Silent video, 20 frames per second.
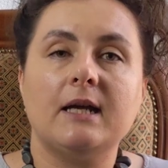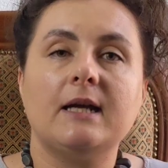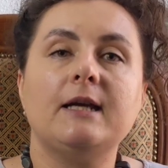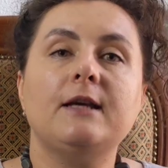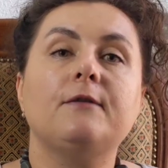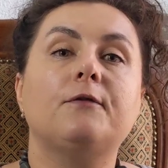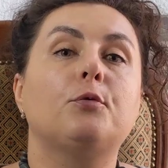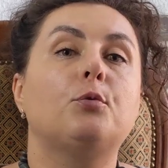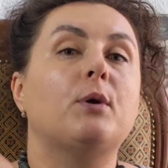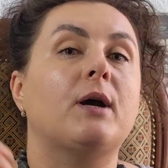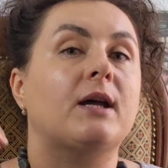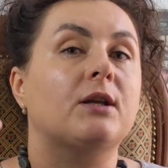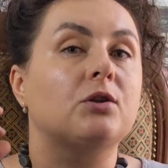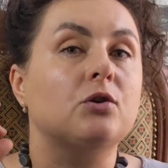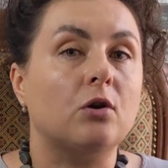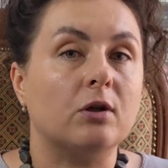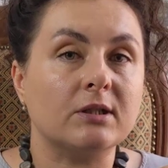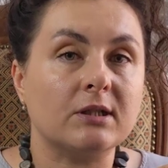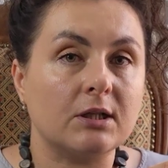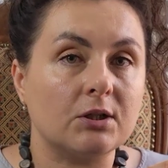If we are
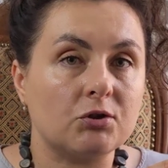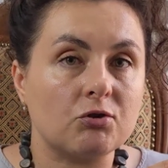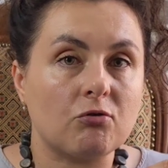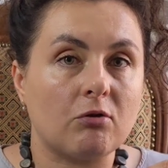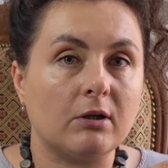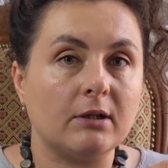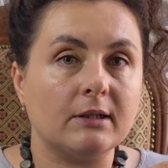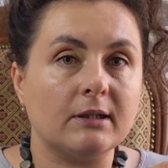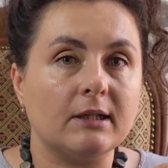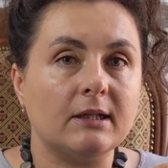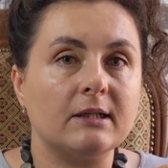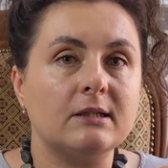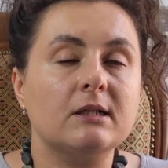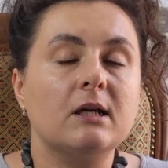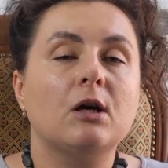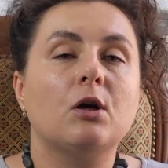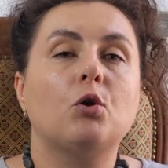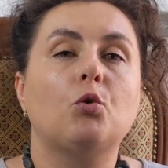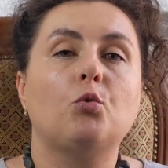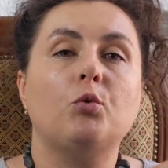not controlling it,
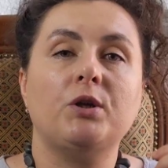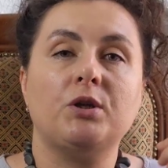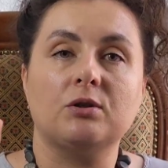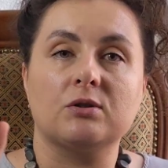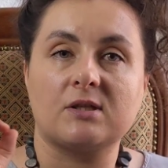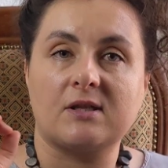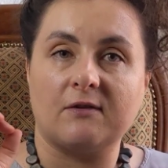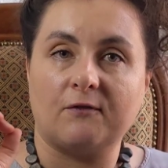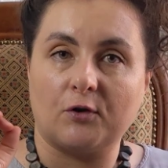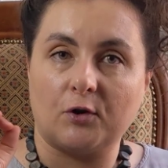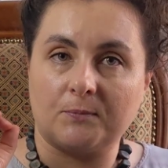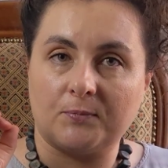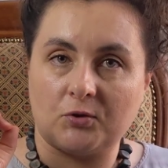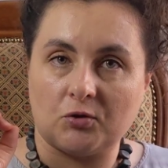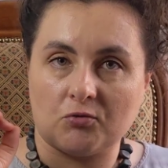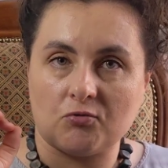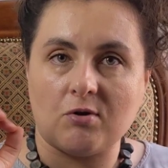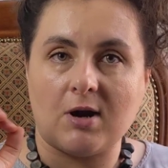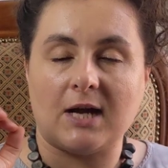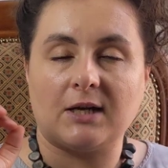we use the verb
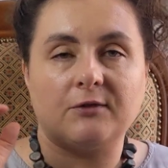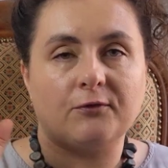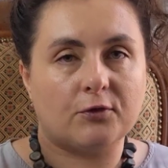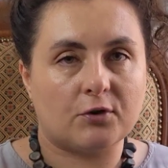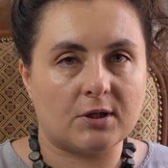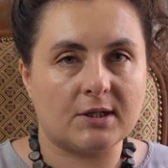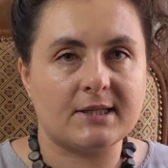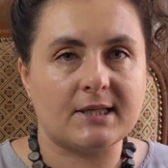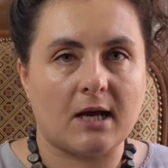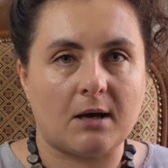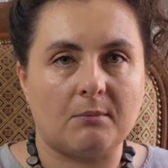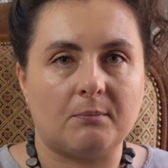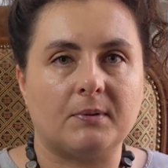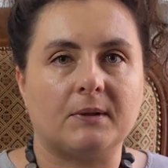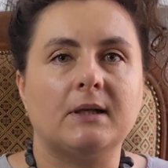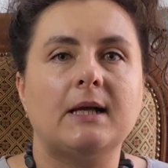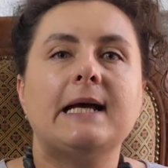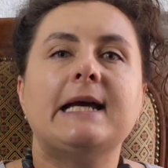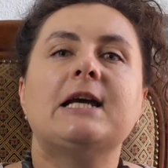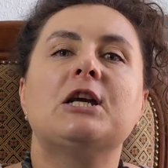to ride. For
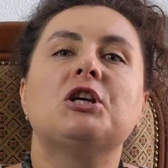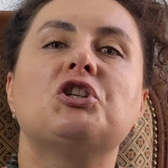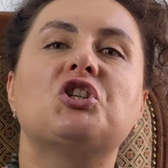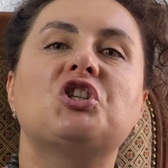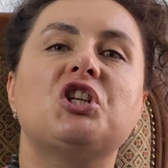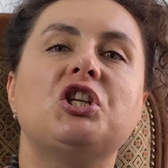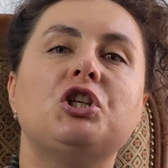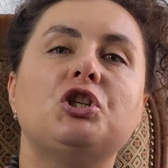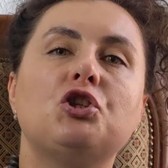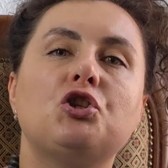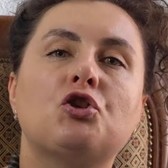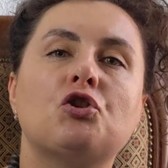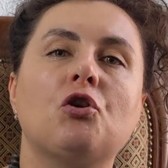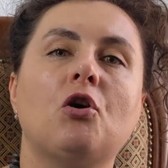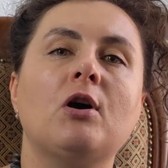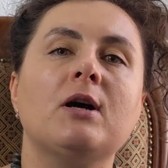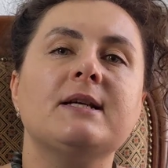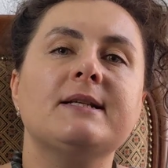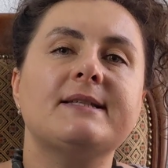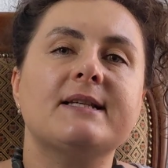example, she
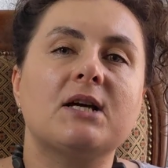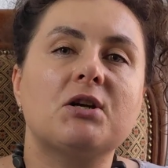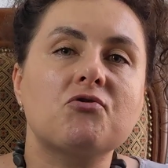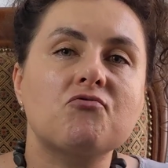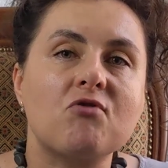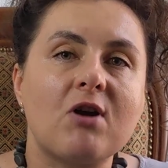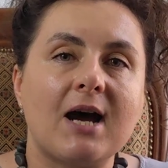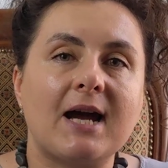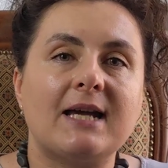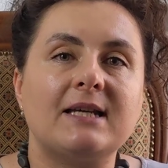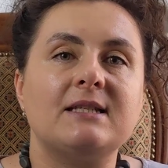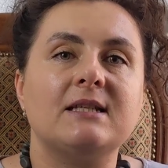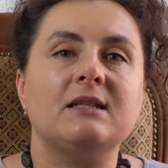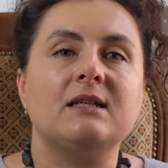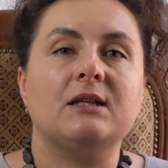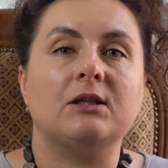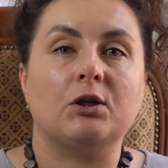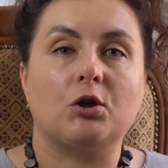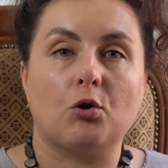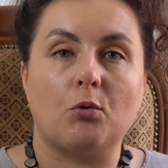enjoys riding
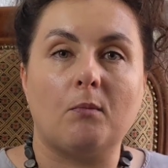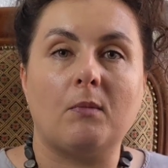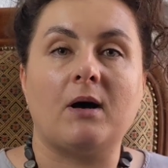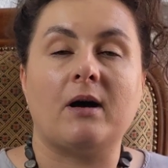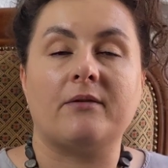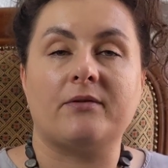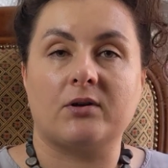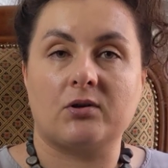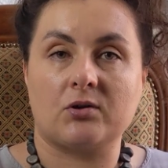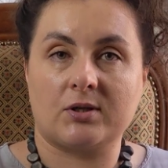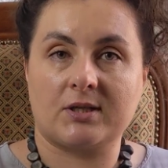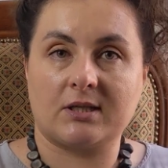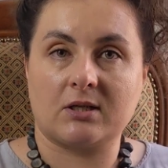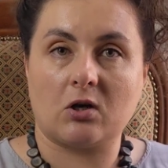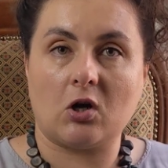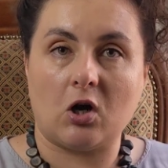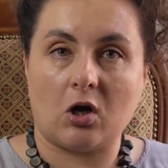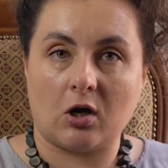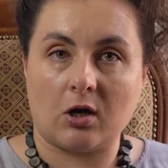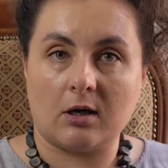in her mother's
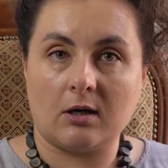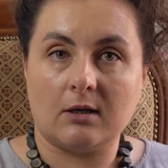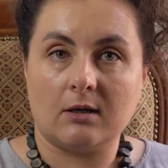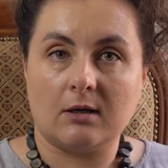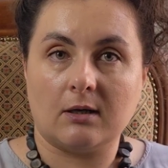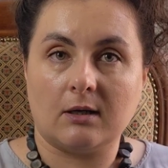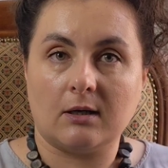car.